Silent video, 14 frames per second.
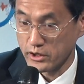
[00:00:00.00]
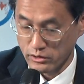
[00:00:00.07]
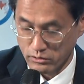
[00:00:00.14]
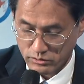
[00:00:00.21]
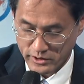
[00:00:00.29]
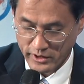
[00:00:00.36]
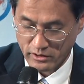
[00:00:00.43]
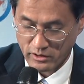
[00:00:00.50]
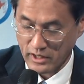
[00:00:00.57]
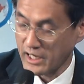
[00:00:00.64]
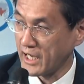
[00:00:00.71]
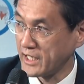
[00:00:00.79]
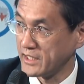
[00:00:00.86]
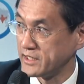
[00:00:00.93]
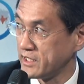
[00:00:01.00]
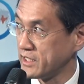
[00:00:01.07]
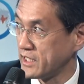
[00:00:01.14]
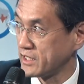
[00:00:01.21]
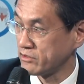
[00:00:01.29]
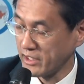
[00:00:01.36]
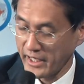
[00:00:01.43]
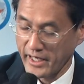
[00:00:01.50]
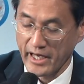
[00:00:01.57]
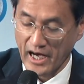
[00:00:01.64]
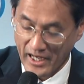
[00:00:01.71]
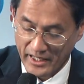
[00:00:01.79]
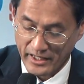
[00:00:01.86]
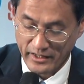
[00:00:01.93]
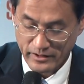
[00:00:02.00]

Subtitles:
using IT and AI.